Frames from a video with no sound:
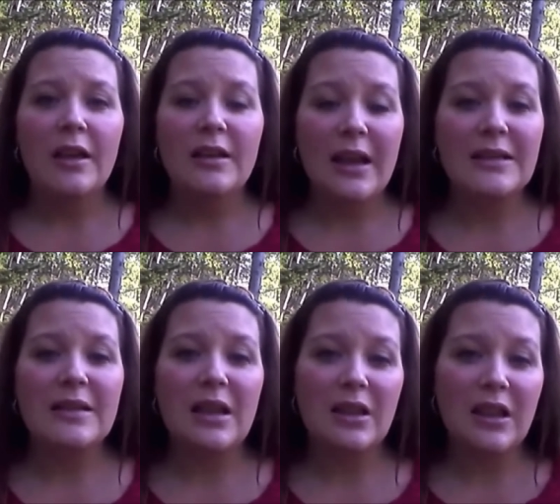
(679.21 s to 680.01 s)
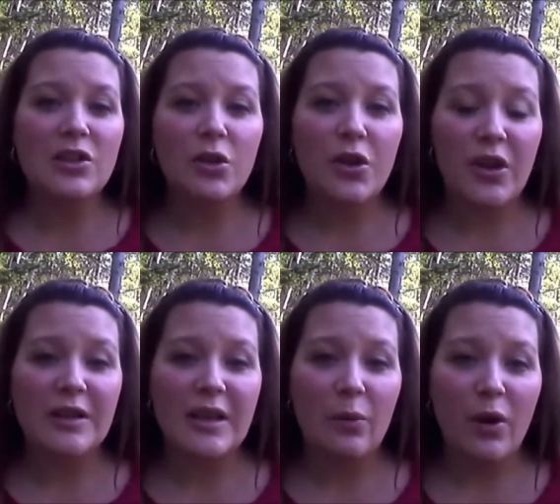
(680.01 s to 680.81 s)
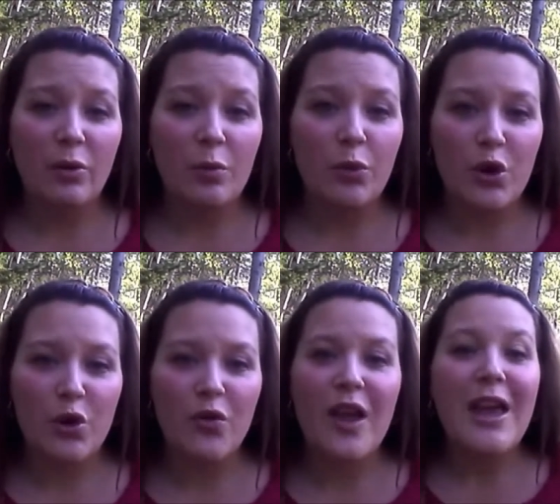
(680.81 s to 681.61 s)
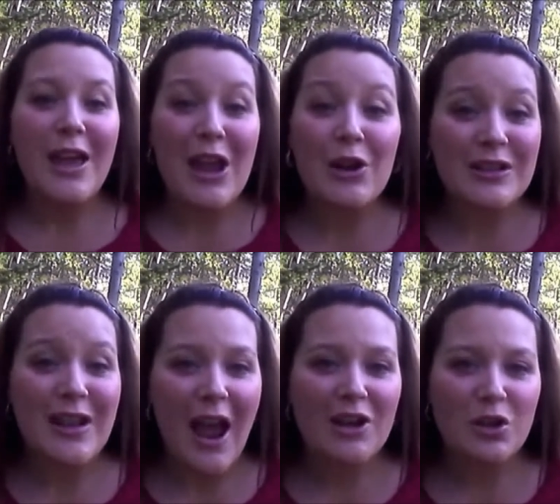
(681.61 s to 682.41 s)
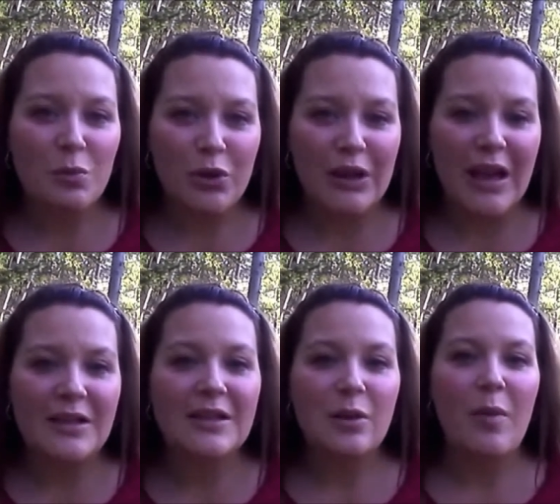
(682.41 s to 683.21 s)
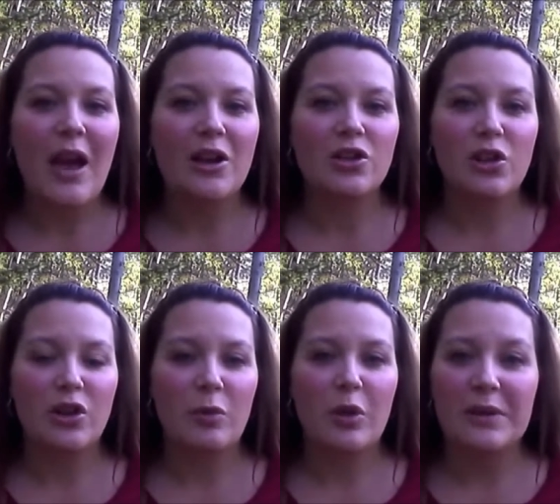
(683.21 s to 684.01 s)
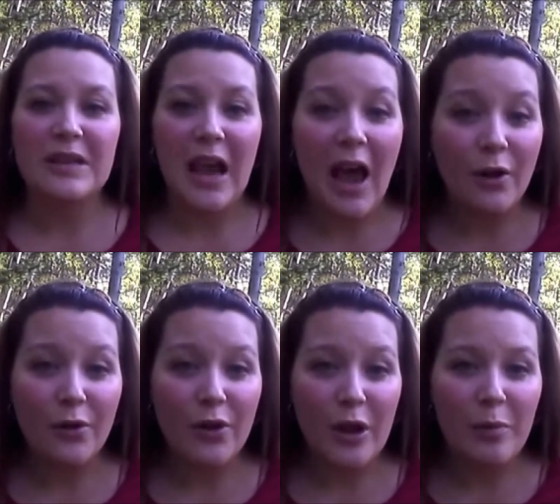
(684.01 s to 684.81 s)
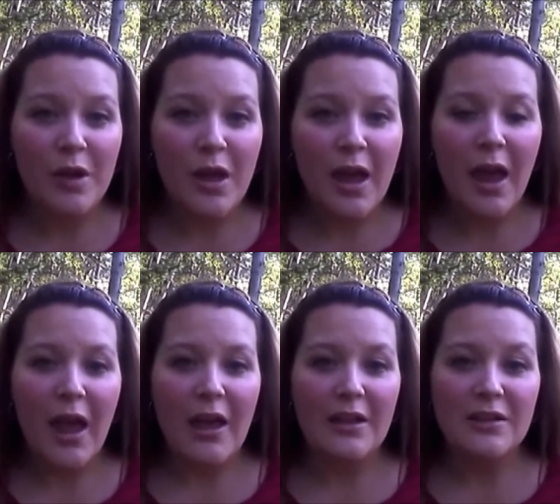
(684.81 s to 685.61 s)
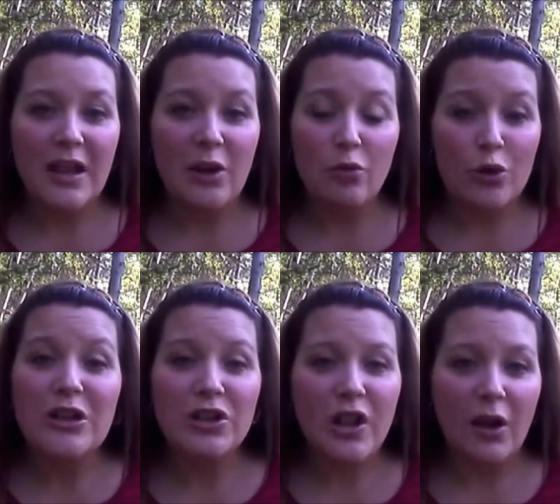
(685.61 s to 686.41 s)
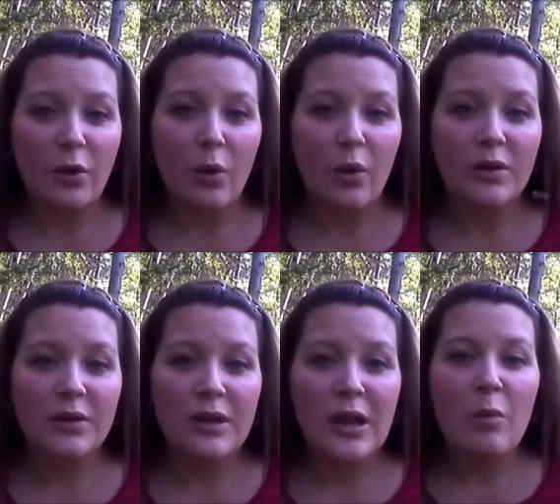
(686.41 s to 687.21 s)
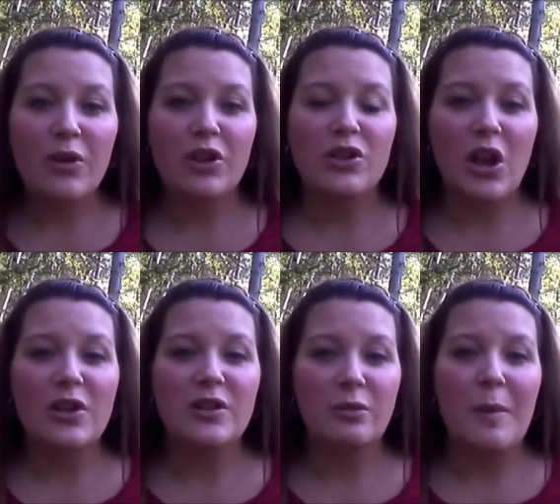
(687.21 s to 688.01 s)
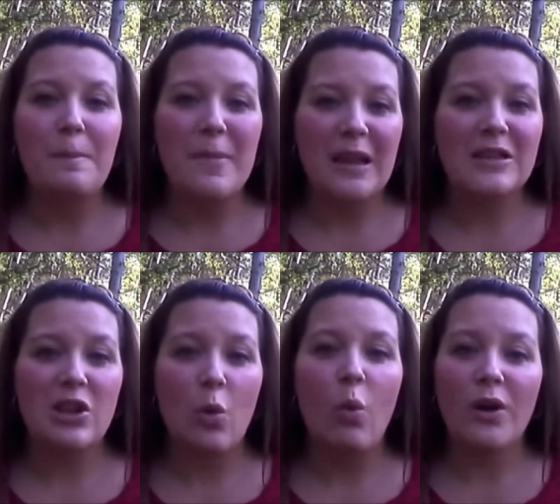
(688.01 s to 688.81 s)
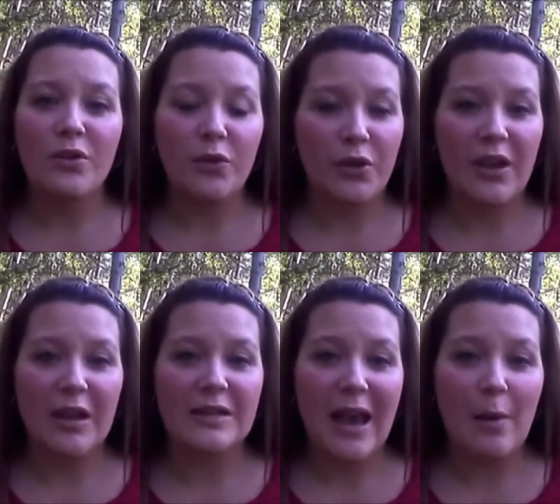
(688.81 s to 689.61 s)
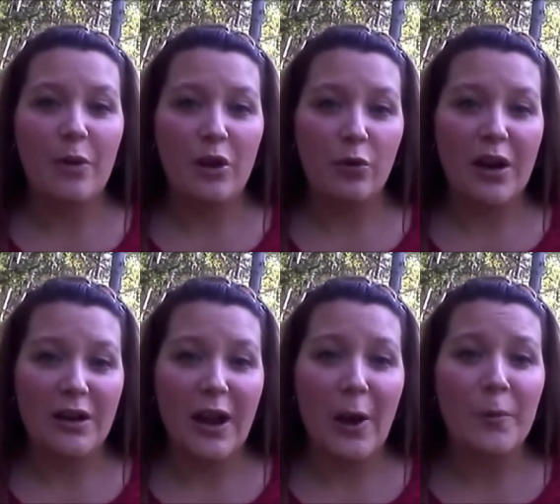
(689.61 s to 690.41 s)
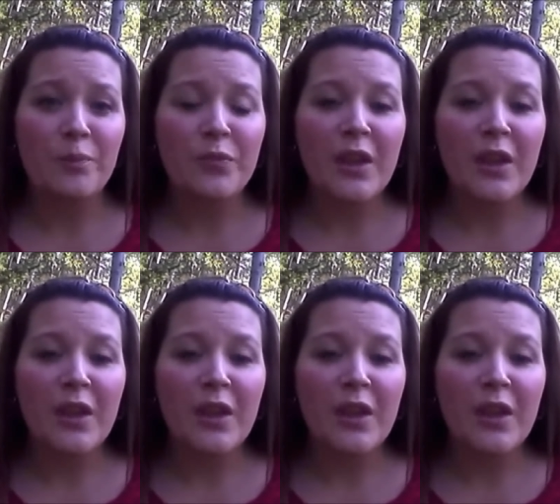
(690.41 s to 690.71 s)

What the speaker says: yes, these are the things I want to improve. Here's an action plan, so I'm actually going to be able to tackle them and reach that goal. But there's also amazing, wonderful things happening right now.